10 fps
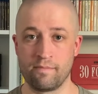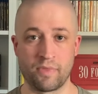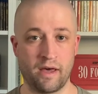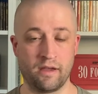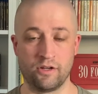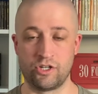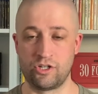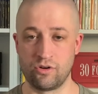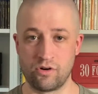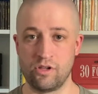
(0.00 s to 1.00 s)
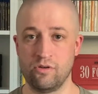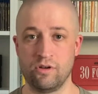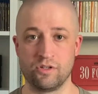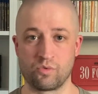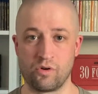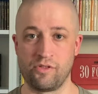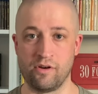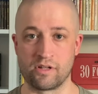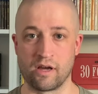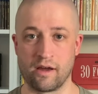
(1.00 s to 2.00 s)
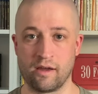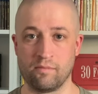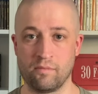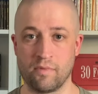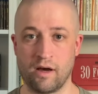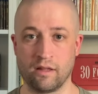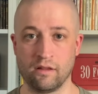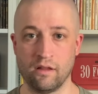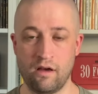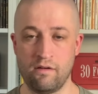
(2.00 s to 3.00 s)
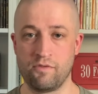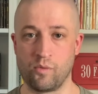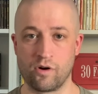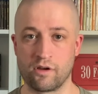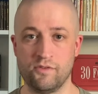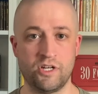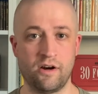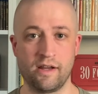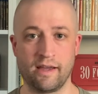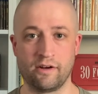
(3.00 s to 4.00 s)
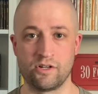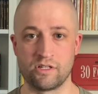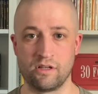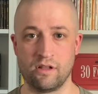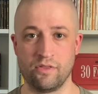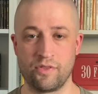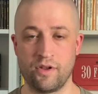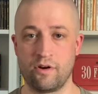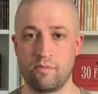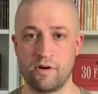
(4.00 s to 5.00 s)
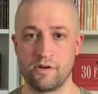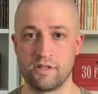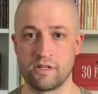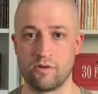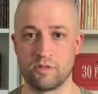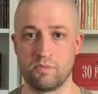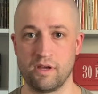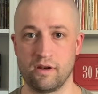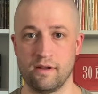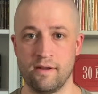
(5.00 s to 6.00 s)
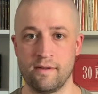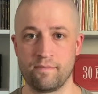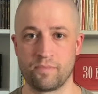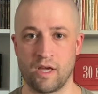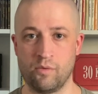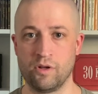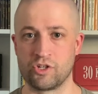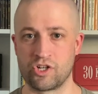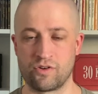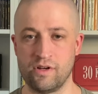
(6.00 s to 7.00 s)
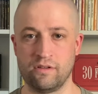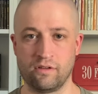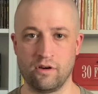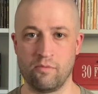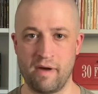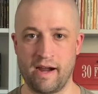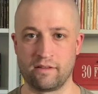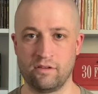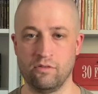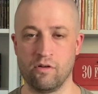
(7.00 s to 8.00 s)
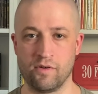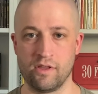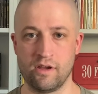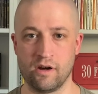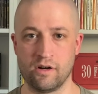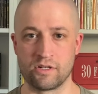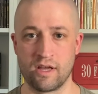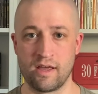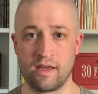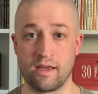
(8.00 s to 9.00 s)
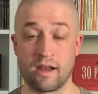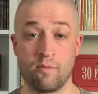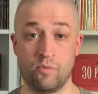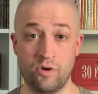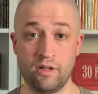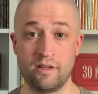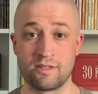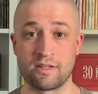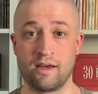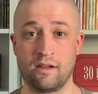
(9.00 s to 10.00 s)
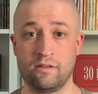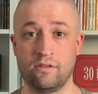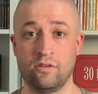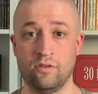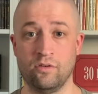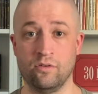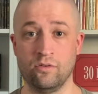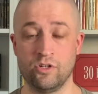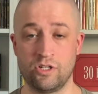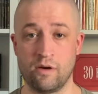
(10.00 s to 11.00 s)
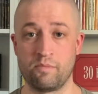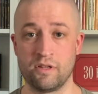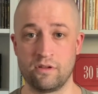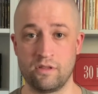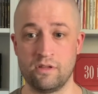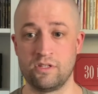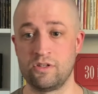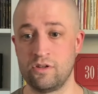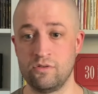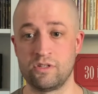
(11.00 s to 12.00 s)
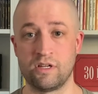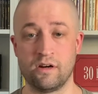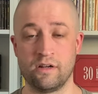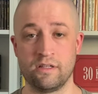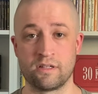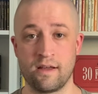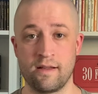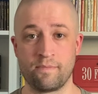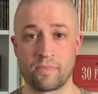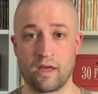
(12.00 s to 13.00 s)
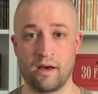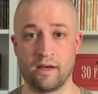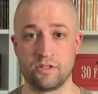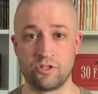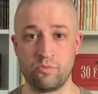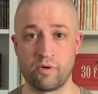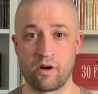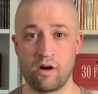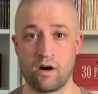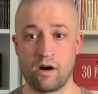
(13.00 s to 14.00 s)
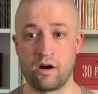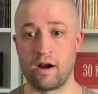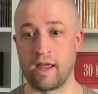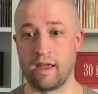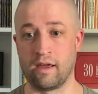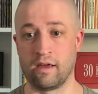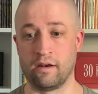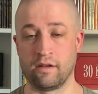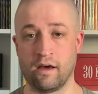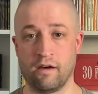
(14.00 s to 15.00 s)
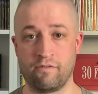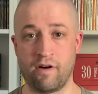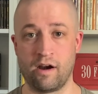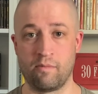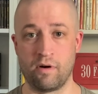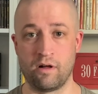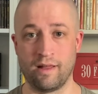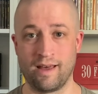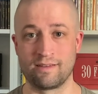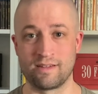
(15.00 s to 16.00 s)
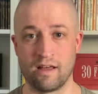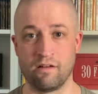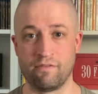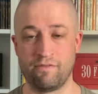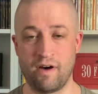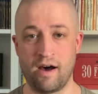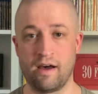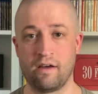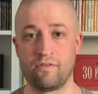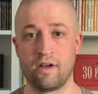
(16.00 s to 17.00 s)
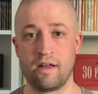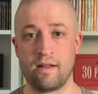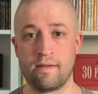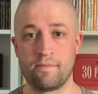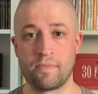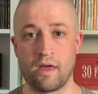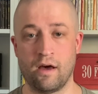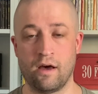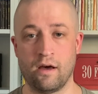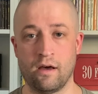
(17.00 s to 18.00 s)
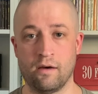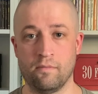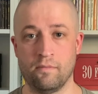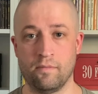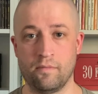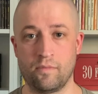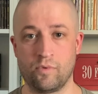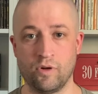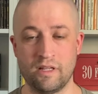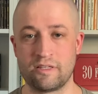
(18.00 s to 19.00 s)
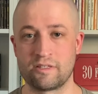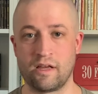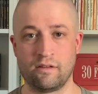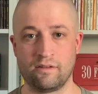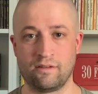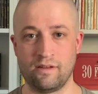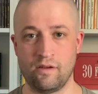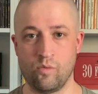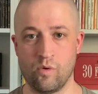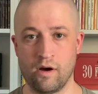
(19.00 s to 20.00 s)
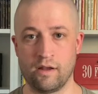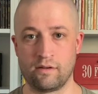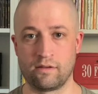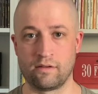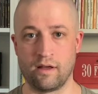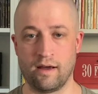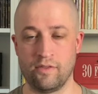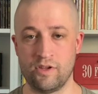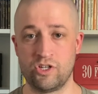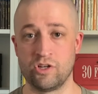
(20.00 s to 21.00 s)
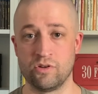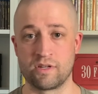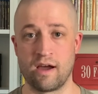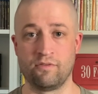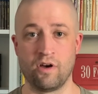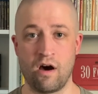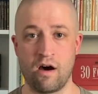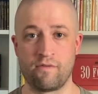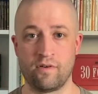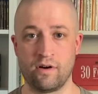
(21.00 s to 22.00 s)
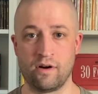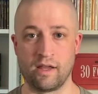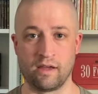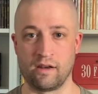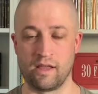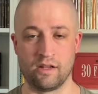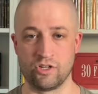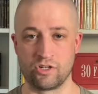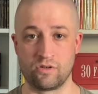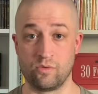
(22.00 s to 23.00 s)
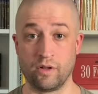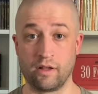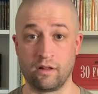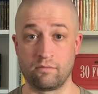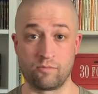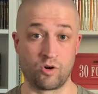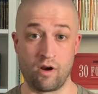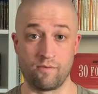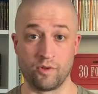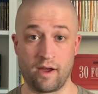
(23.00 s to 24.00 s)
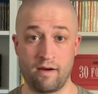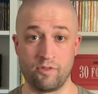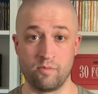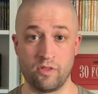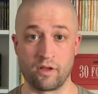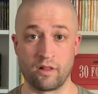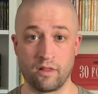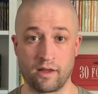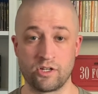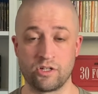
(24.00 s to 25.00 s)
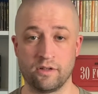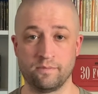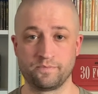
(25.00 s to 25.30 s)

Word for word: I assure you it is worth your time. I love the work of Gerry Anderson, and Thunderbirds has always been a real treat to go back to over the years. And I'm really excited to jump into these two series uh, Supercar and uh, Fireball XL5. Um, really excited to see what uh, these shows have to offer. And again, just really grateful to have them in the collection.